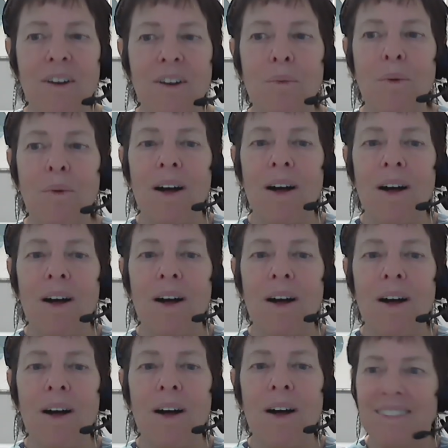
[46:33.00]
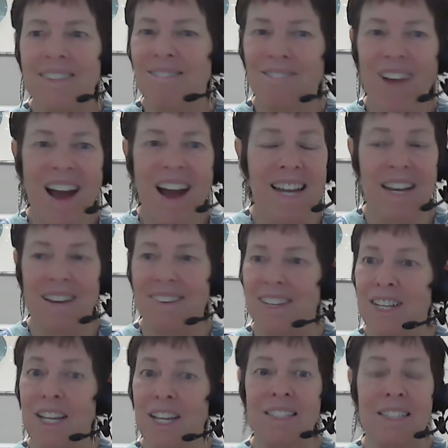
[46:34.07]
go, well, right.
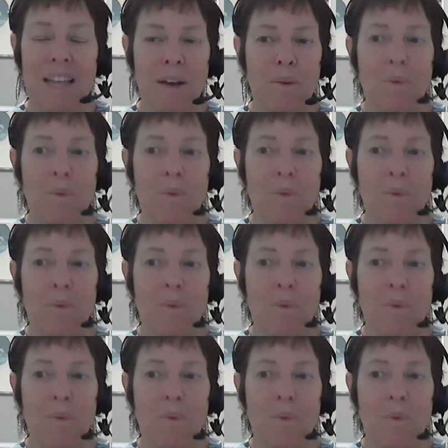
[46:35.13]
It's like,